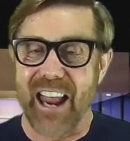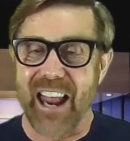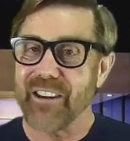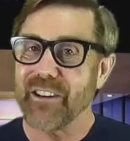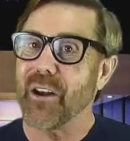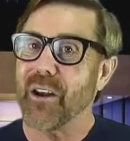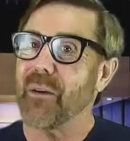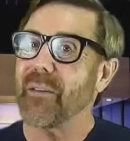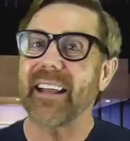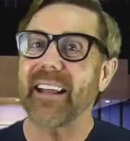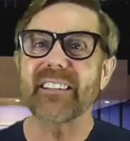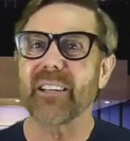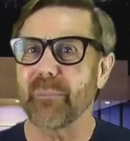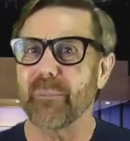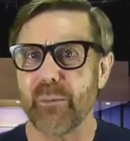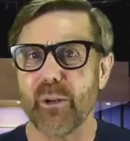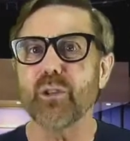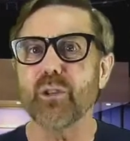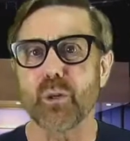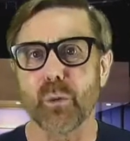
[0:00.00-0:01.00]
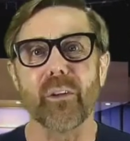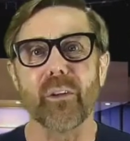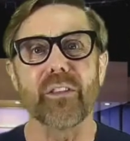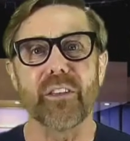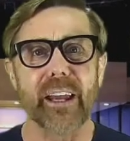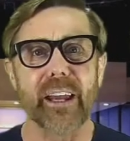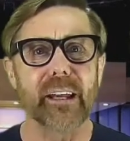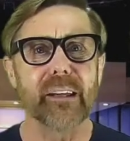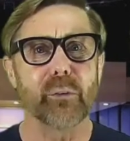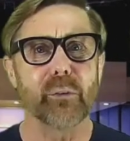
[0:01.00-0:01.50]
And that's a
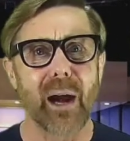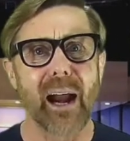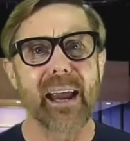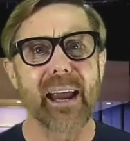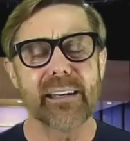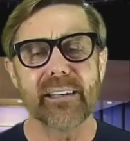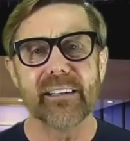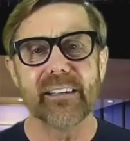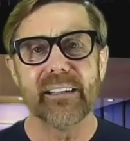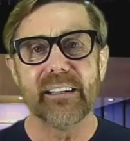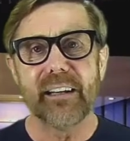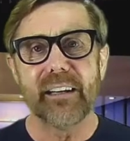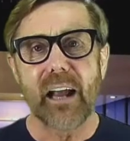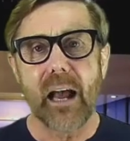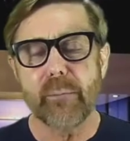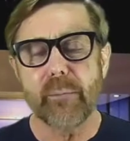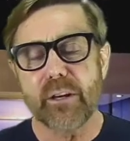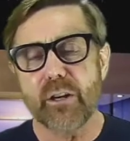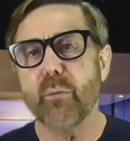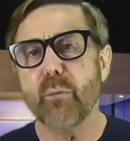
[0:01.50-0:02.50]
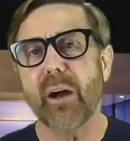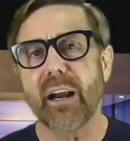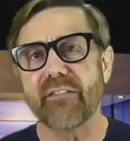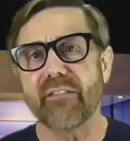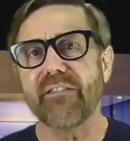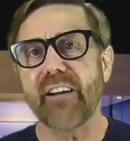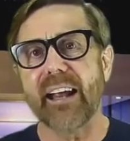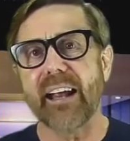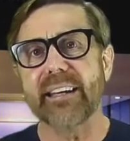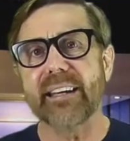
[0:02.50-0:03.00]
mutual thing, right? I mean, you
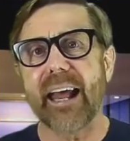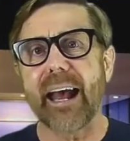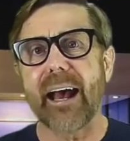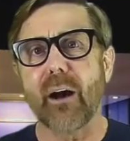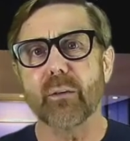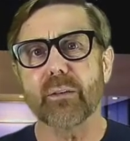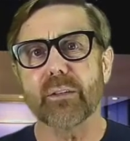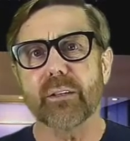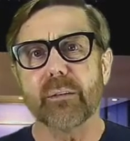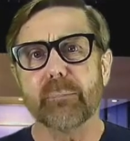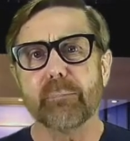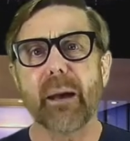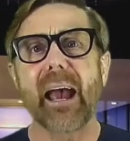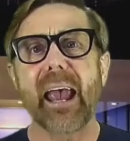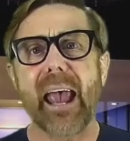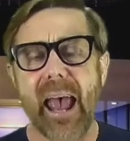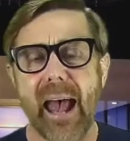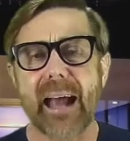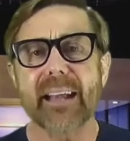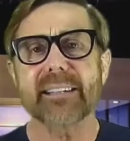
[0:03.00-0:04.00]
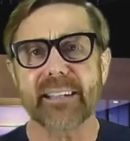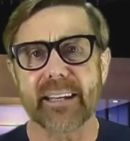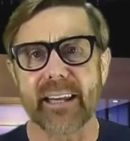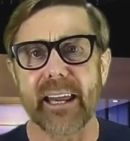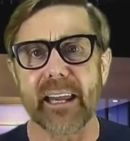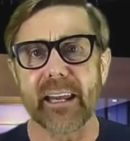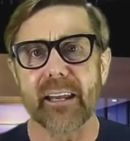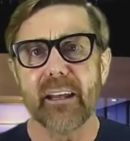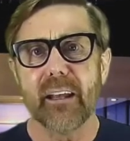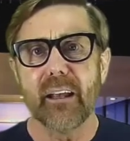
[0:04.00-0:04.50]
want to find out by
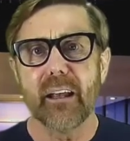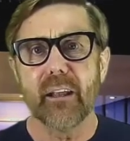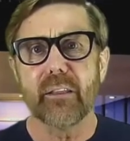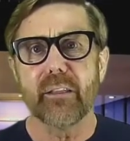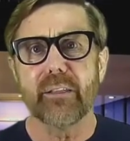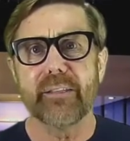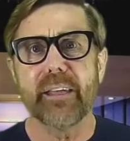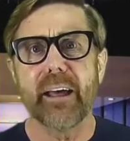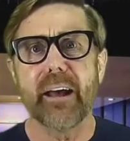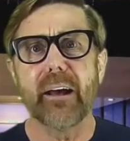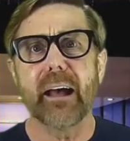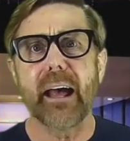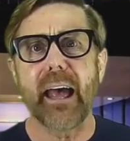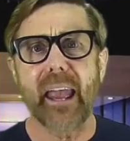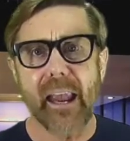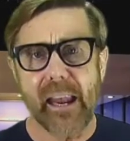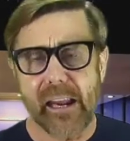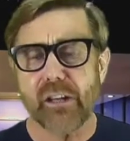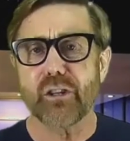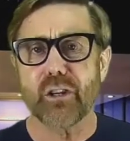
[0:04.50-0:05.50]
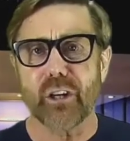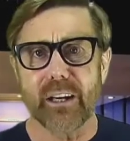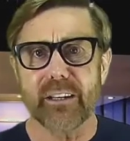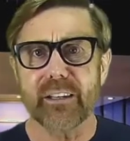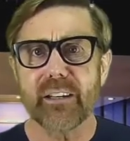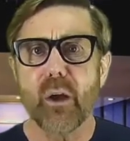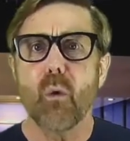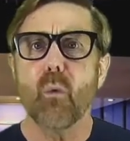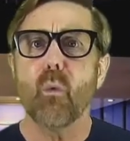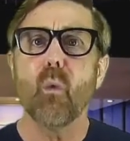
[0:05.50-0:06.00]
asking the
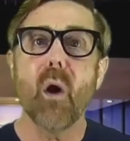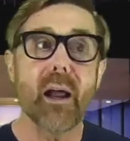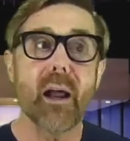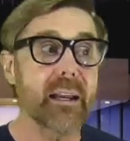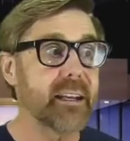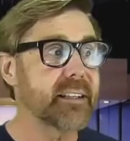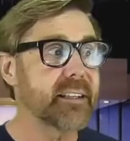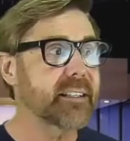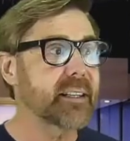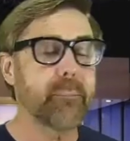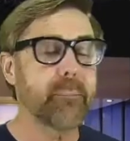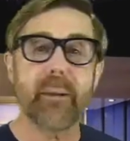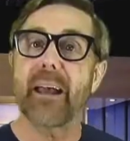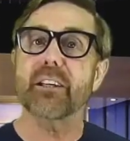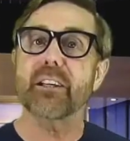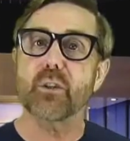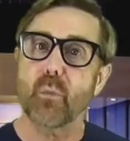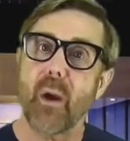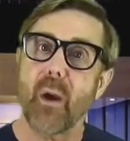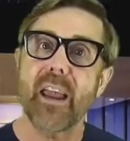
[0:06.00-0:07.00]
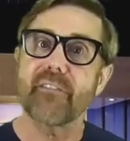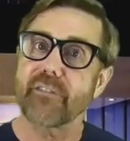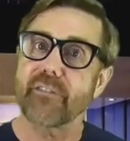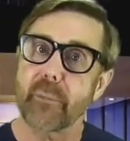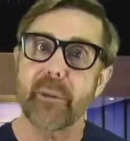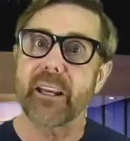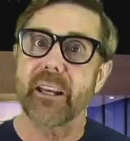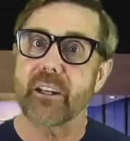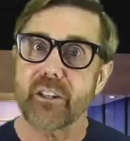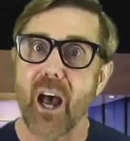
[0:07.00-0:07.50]
agent, what is the best way
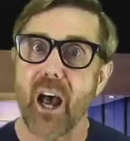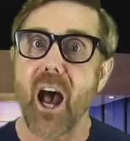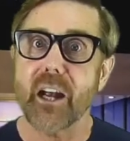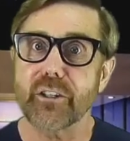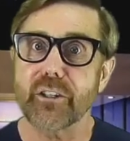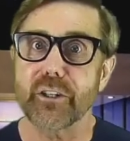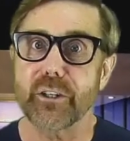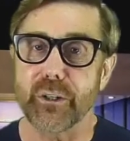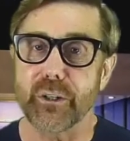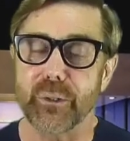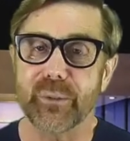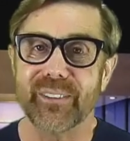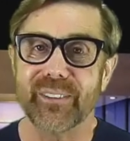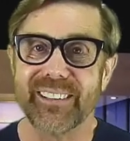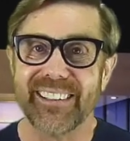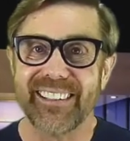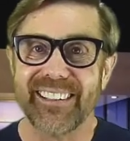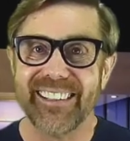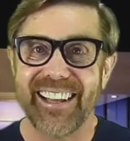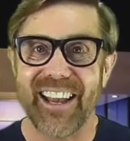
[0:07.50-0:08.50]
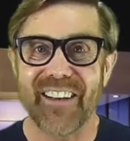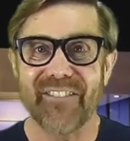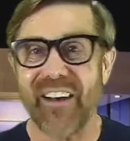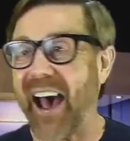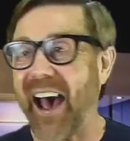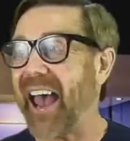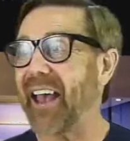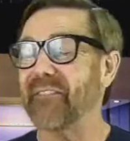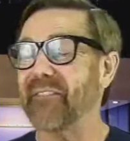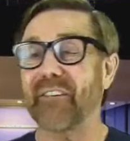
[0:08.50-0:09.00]
for me to talk to you?
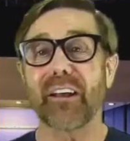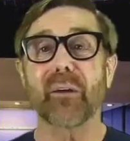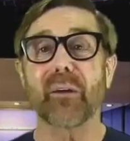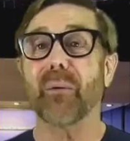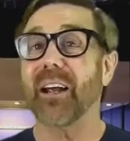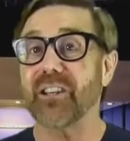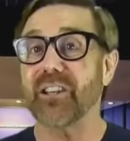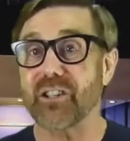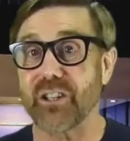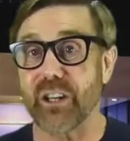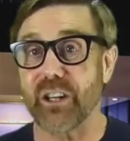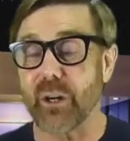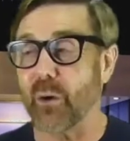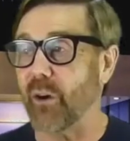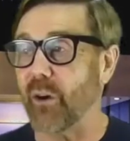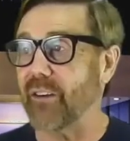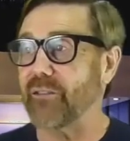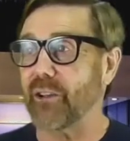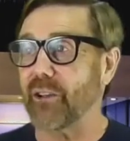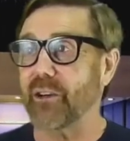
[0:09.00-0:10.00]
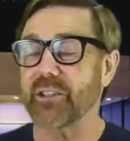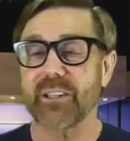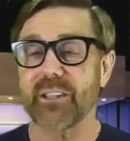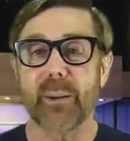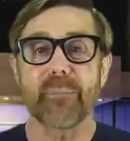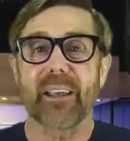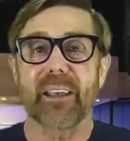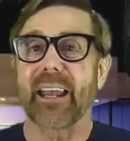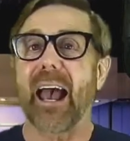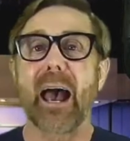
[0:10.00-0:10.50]
If I have a question or if there's
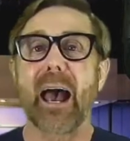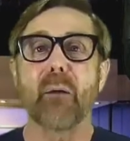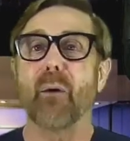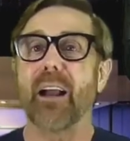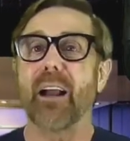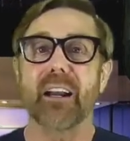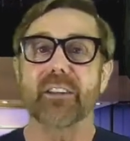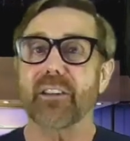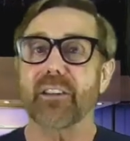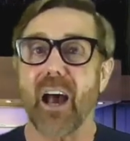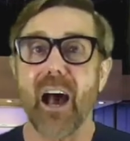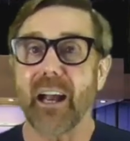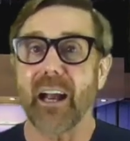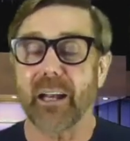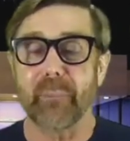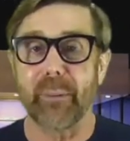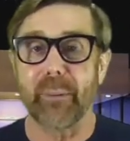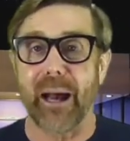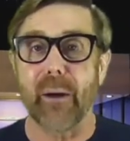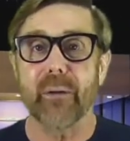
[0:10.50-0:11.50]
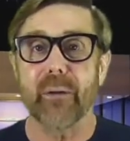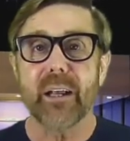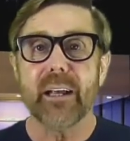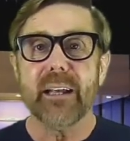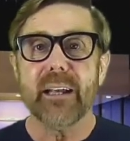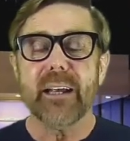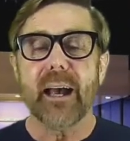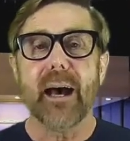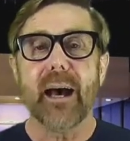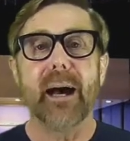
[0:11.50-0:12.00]
something I want to talk about,
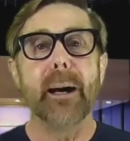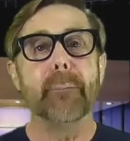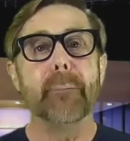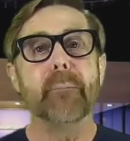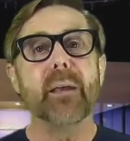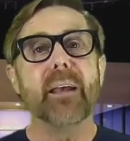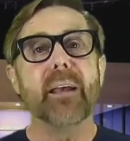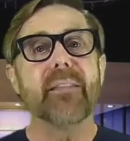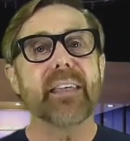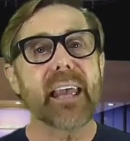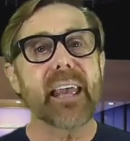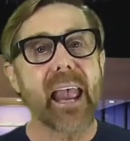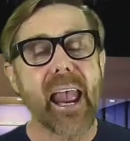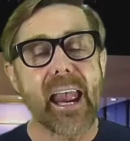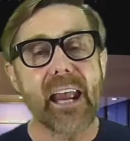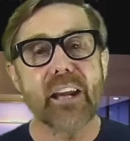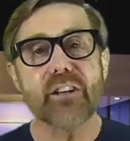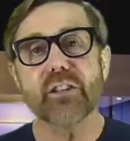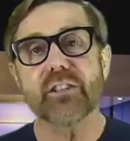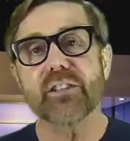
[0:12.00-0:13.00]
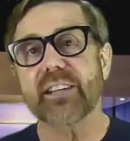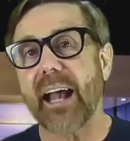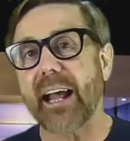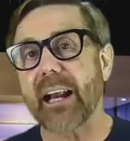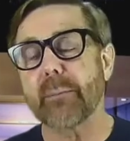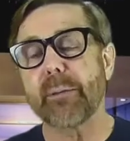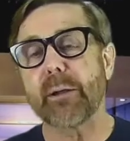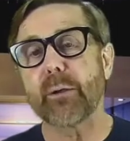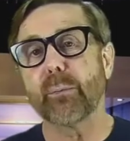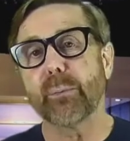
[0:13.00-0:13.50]
the agent's
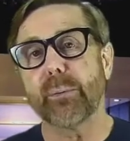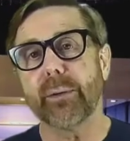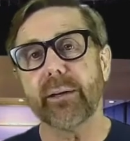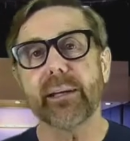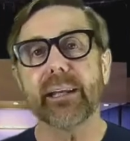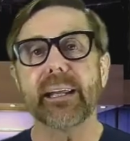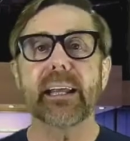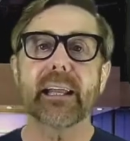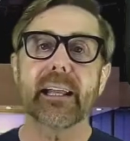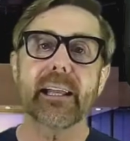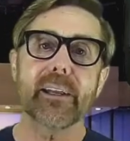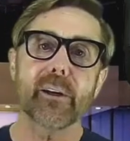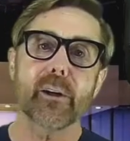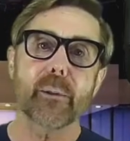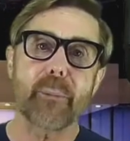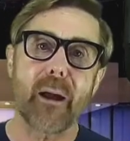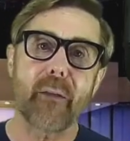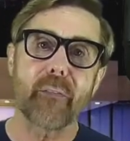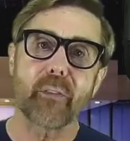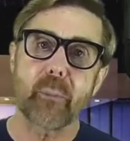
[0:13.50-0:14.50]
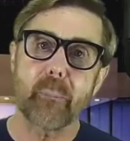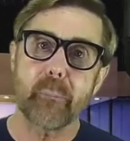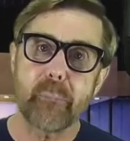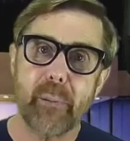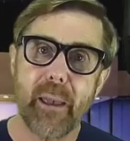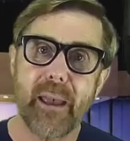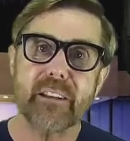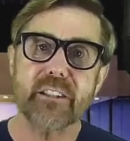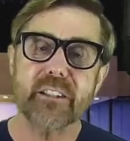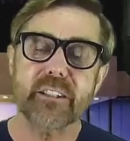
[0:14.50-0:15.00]
got to be really clear about the
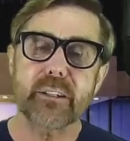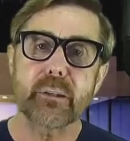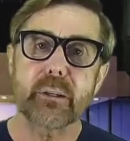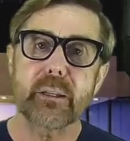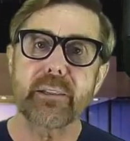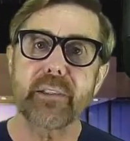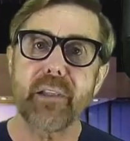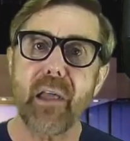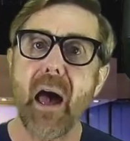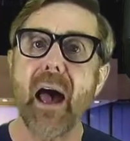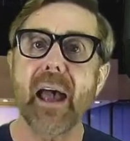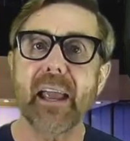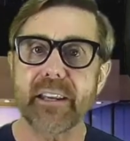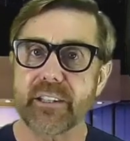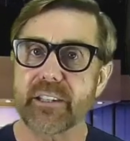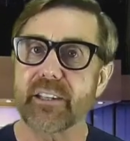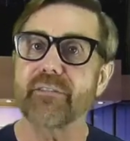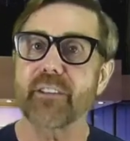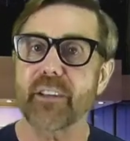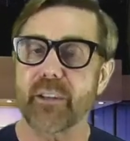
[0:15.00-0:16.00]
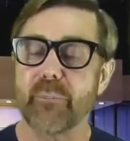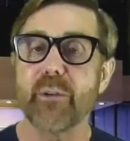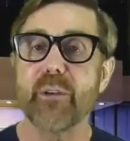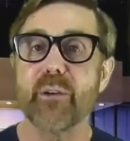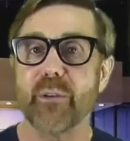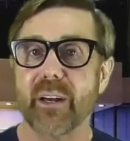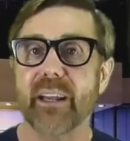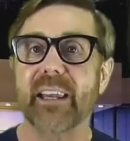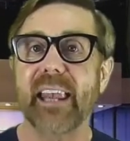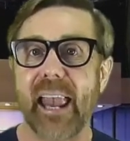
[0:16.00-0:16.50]
best lines of
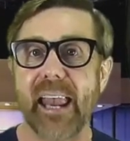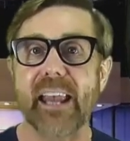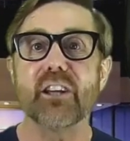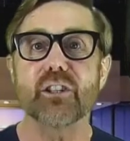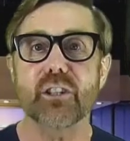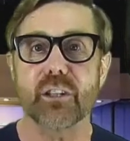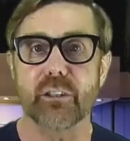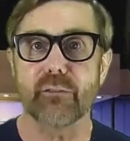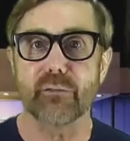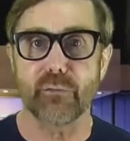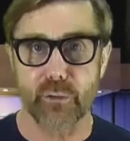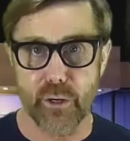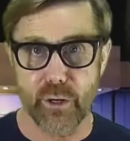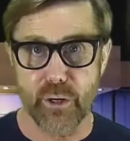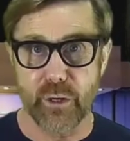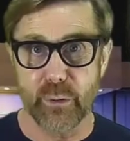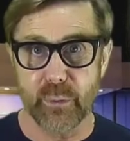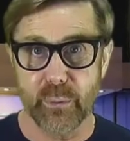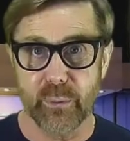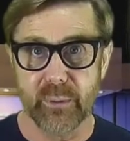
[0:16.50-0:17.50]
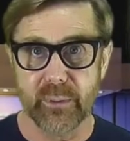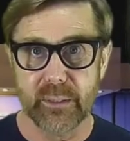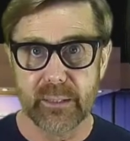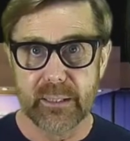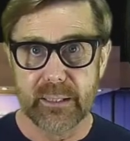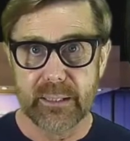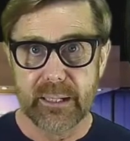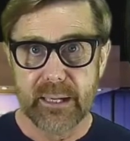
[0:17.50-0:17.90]
communication for you.